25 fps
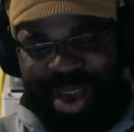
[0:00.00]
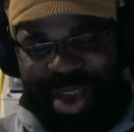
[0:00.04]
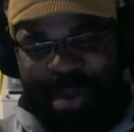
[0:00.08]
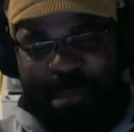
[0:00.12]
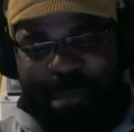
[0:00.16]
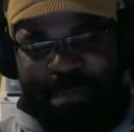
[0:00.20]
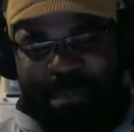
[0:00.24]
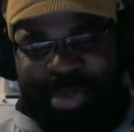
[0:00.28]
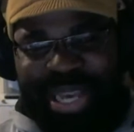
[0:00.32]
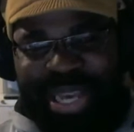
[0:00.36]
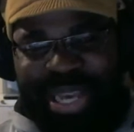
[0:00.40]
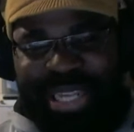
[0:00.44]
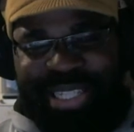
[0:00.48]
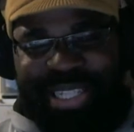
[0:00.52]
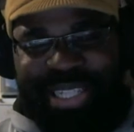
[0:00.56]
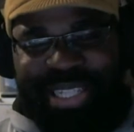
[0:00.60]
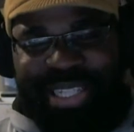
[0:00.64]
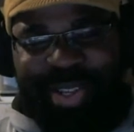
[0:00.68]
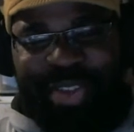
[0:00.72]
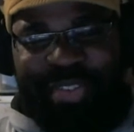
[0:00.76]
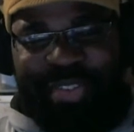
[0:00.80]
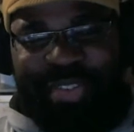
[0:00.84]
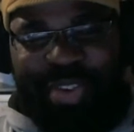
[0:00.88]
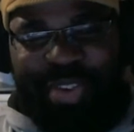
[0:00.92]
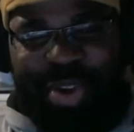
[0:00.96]
a big
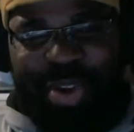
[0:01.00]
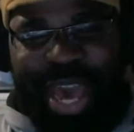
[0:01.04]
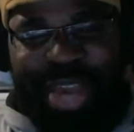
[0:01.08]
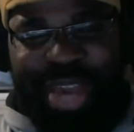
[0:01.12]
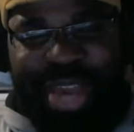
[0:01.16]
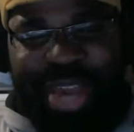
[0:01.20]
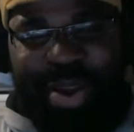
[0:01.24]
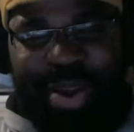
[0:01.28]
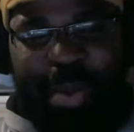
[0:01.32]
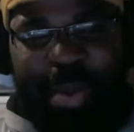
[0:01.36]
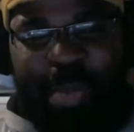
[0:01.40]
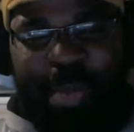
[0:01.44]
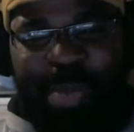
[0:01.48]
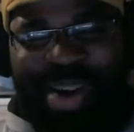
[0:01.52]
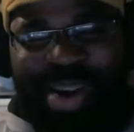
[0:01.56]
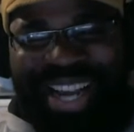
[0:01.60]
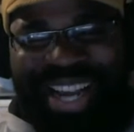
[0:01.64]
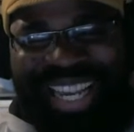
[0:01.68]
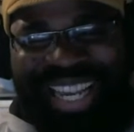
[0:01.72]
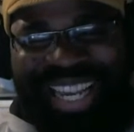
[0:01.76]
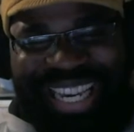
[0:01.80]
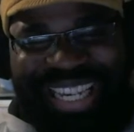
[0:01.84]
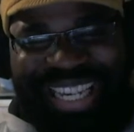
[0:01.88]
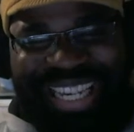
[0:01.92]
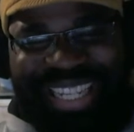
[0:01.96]
deal if you had a
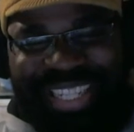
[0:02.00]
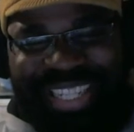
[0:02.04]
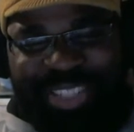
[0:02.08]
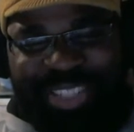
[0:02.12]
1 gig